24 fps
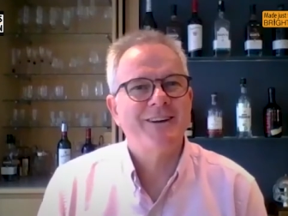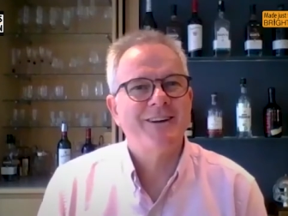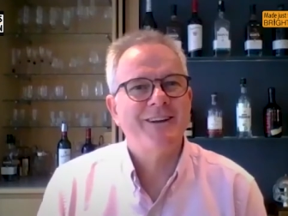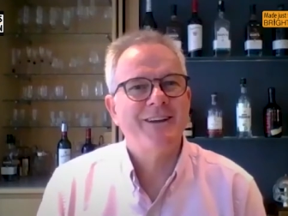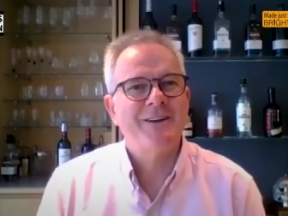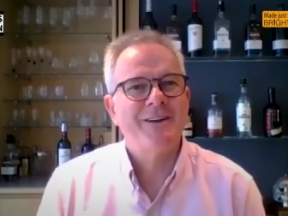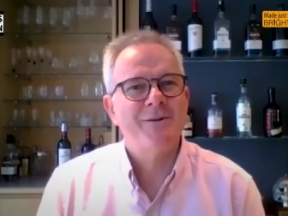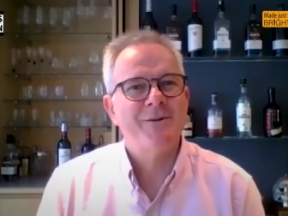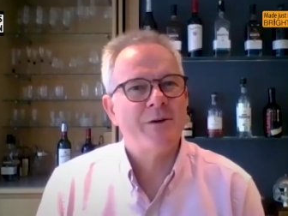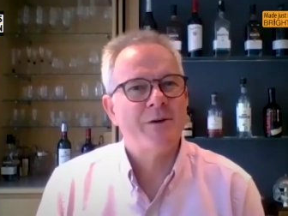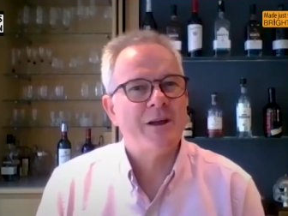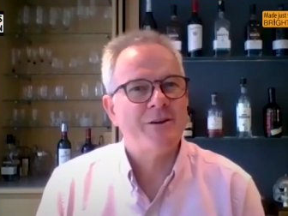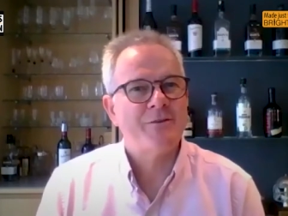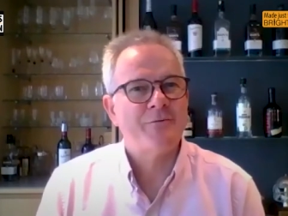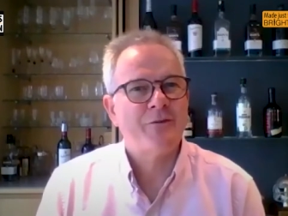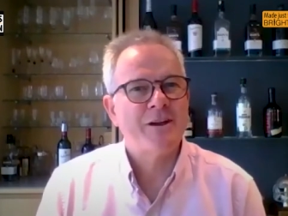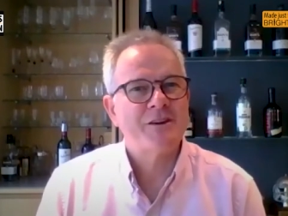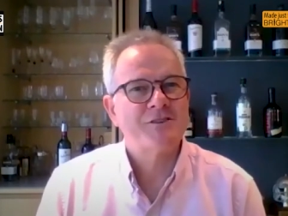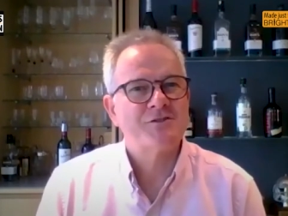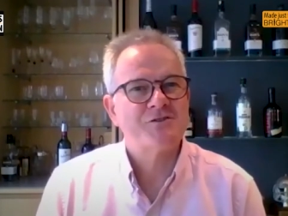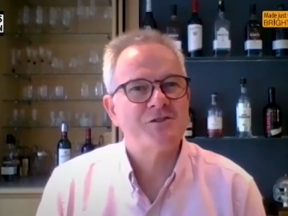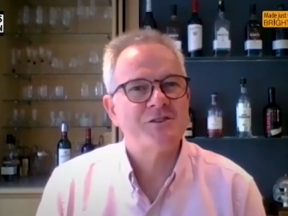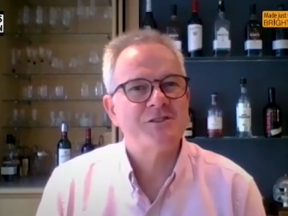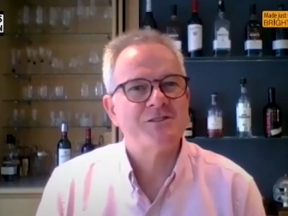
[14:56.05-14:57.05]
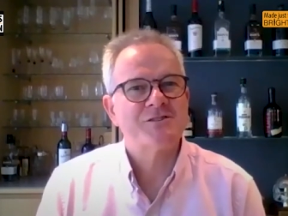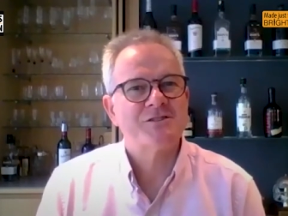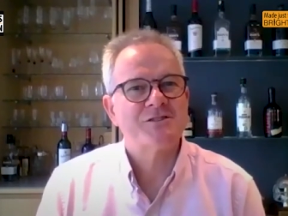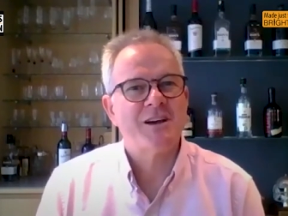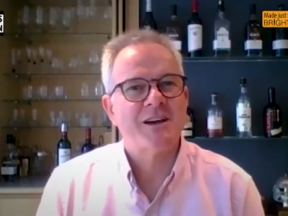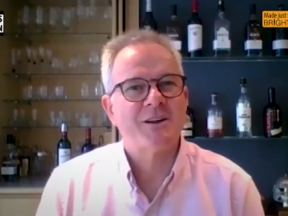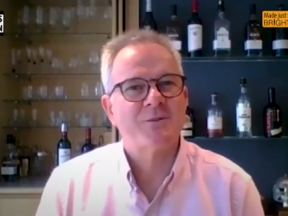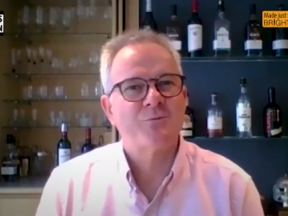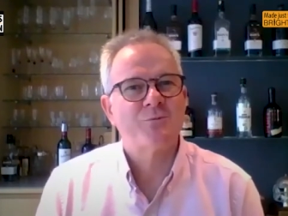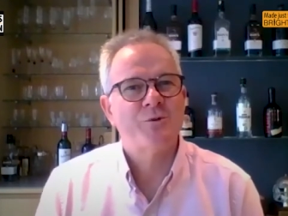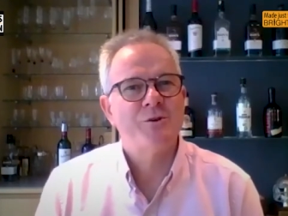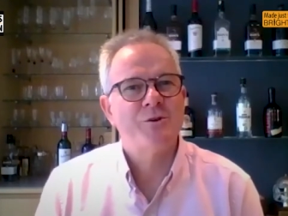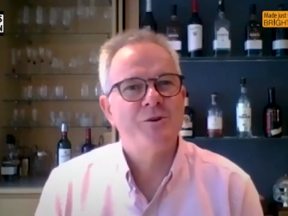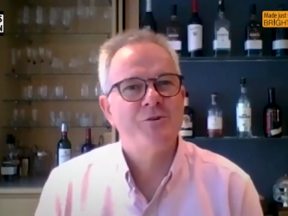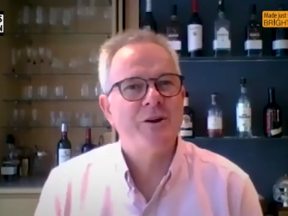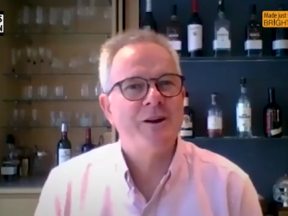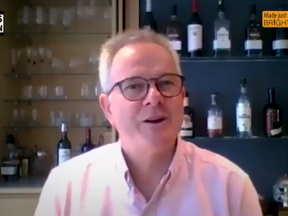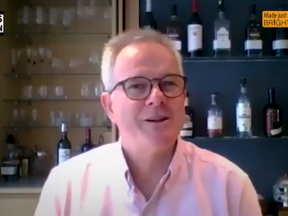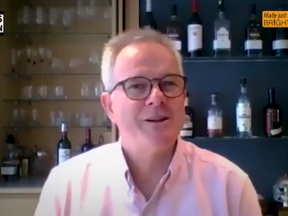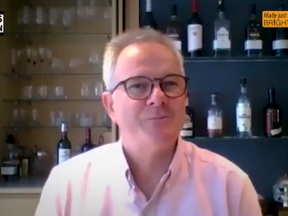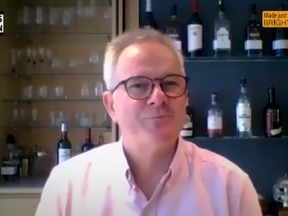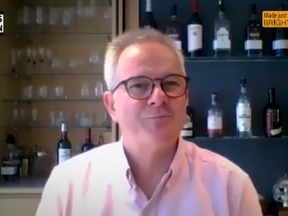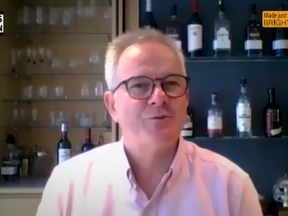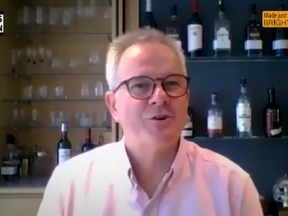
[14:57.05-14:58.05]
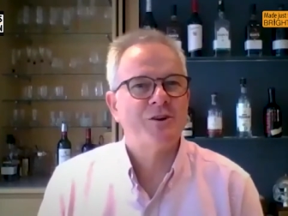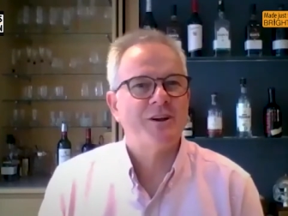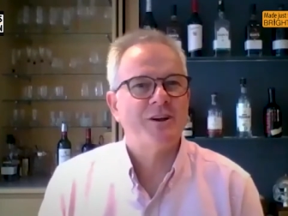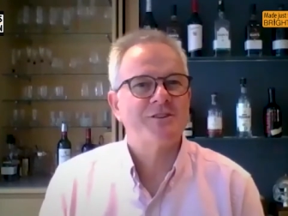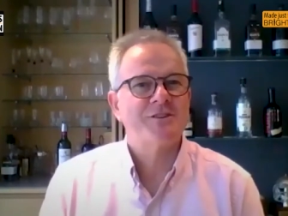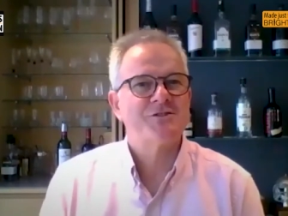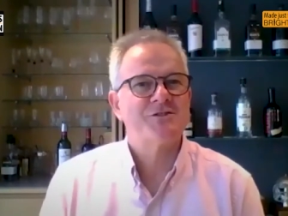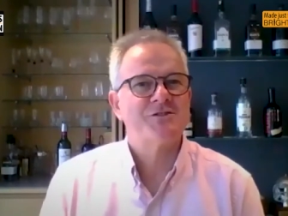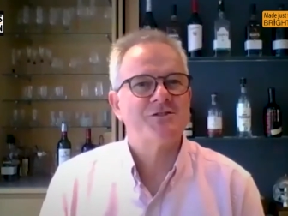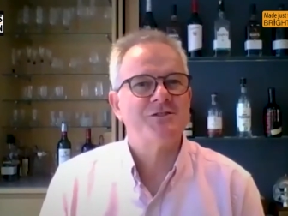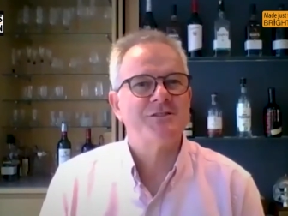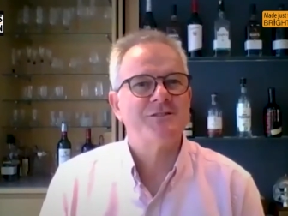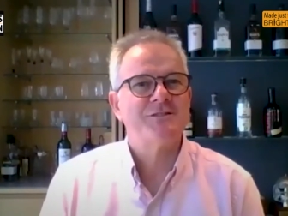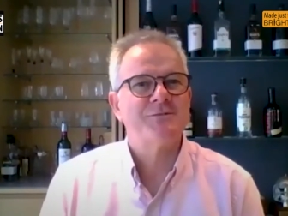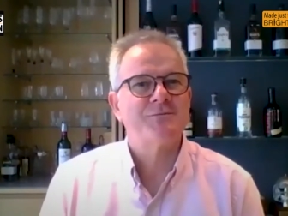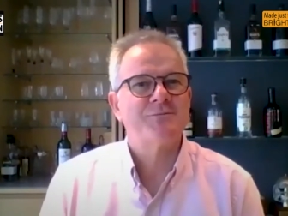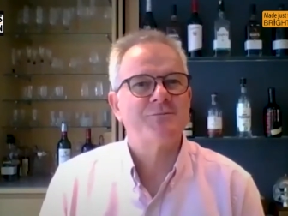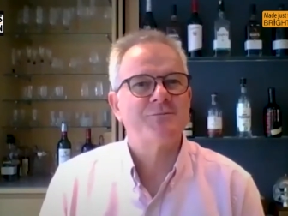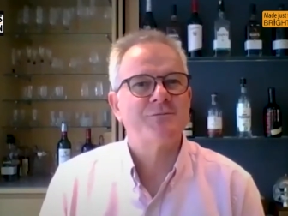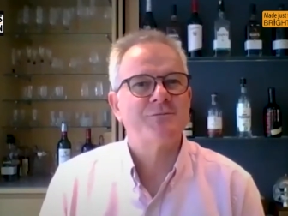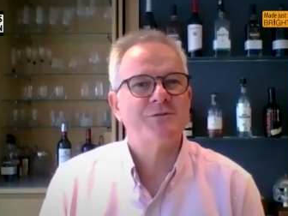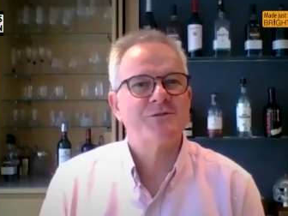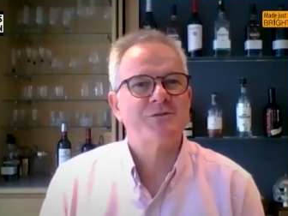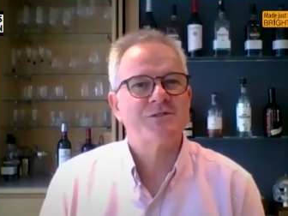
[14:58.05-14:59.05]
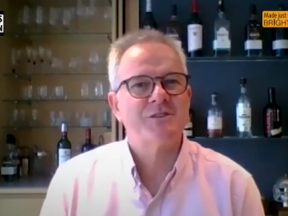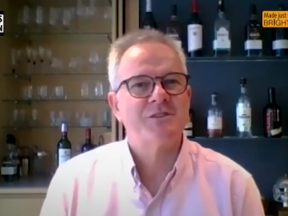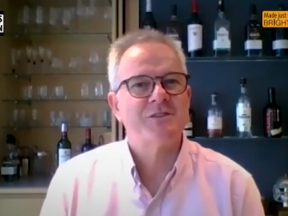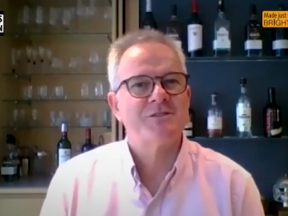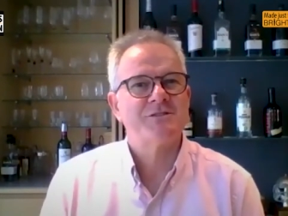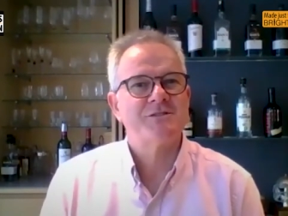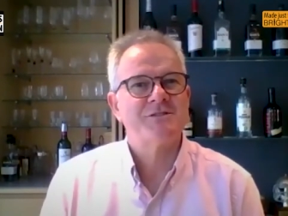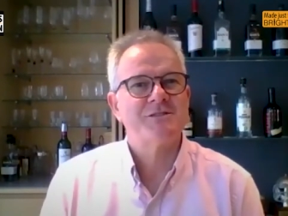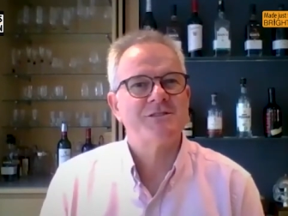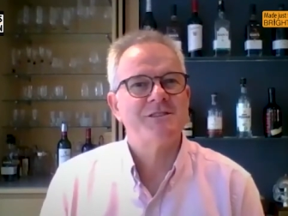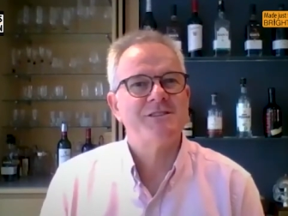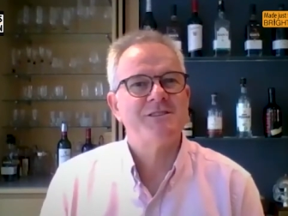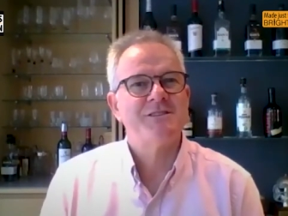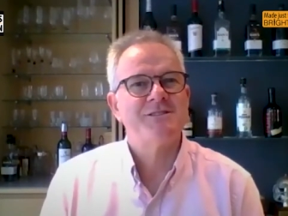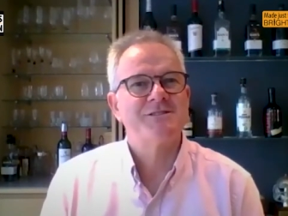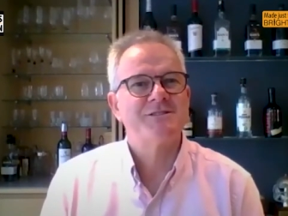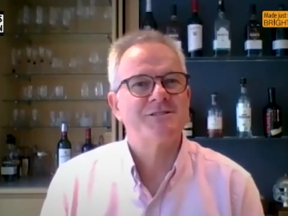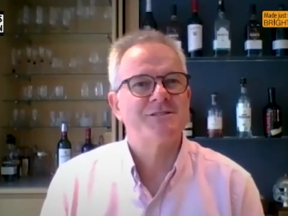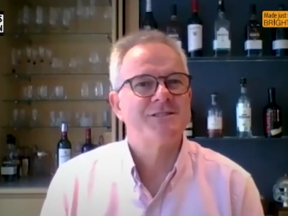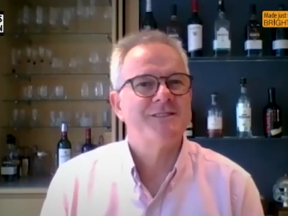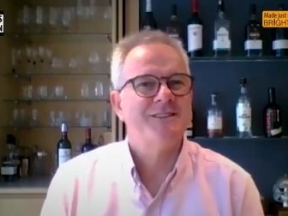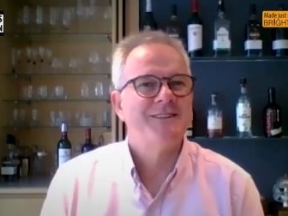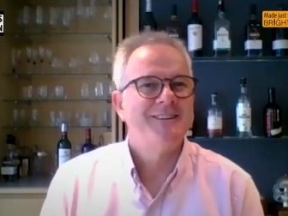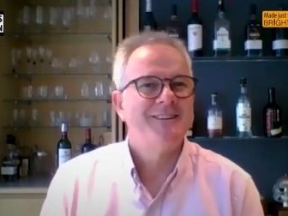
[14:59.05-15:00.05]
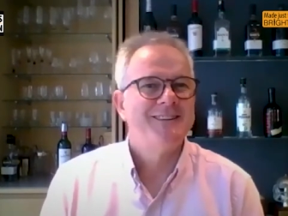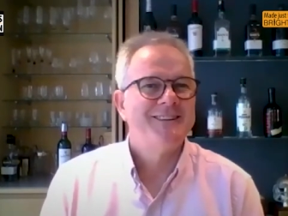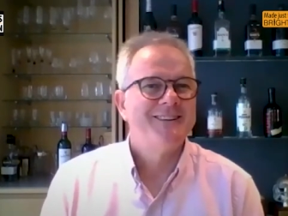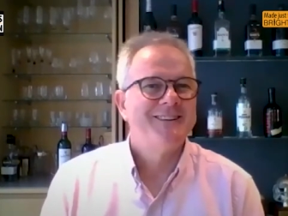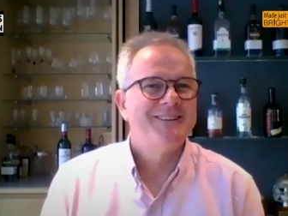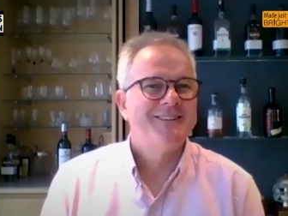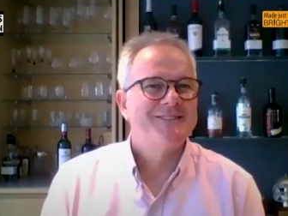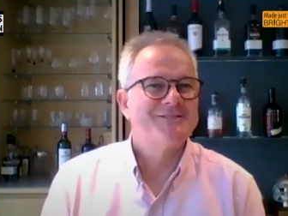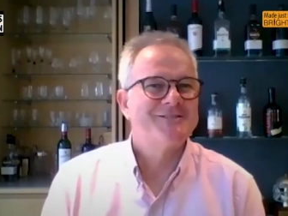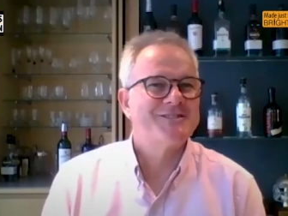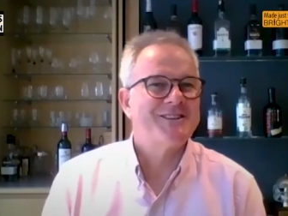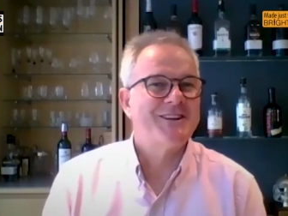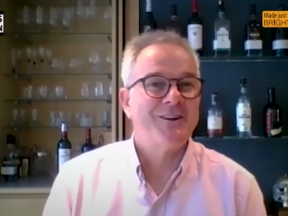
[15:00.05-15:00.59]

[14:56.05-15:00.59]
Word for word: in a manufacturing site where you're running production facilities cellar